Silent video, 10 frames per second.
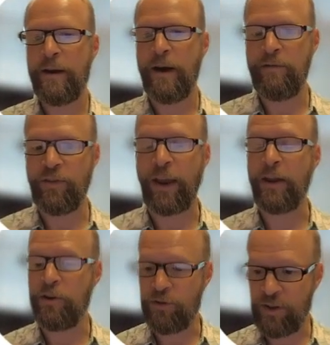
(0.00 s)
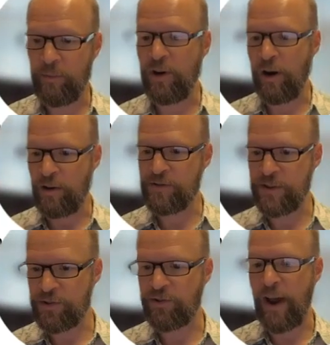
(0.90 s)
of the second year seminar,
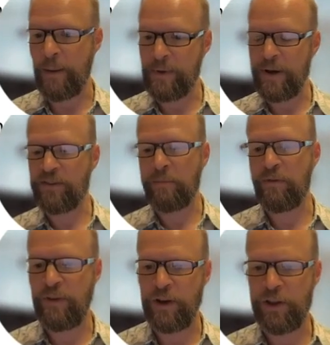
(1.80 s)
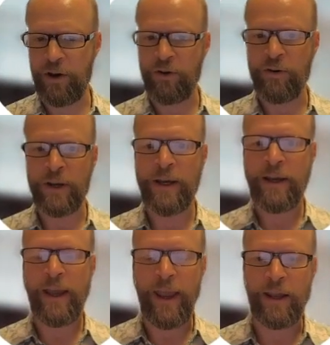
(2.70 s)
as described in a separate video
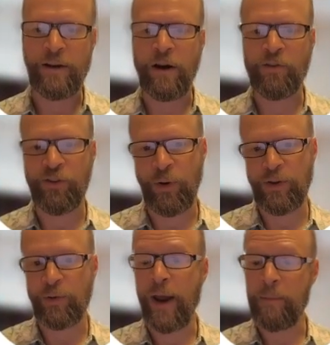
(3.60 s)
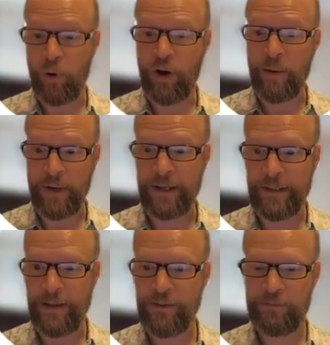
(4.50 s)
and also in the grad program
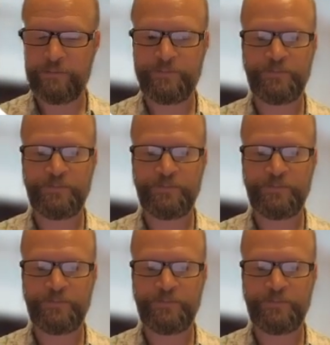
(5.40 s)
guidelines.